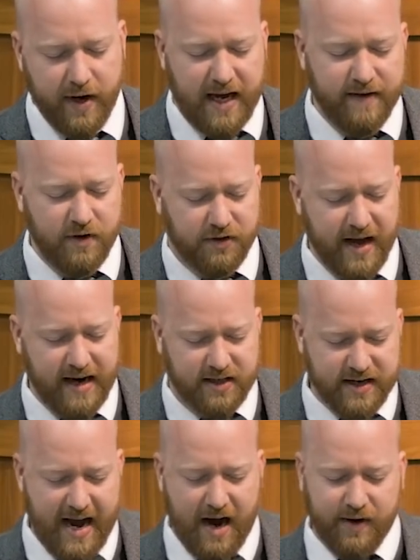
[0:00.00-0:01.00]
We give you
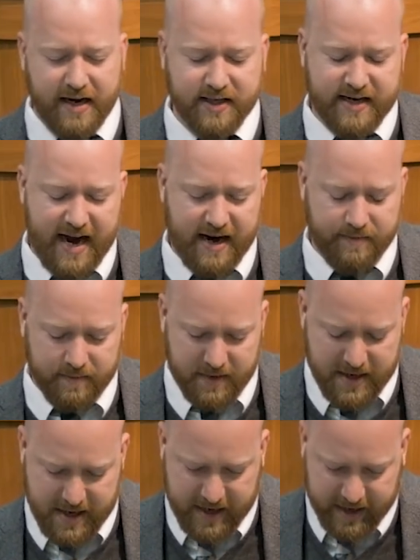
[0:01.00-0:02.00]
thanks now in his name
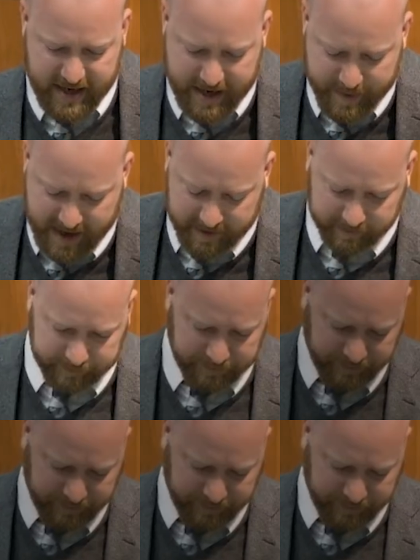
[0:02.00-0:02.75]
and amen. amen.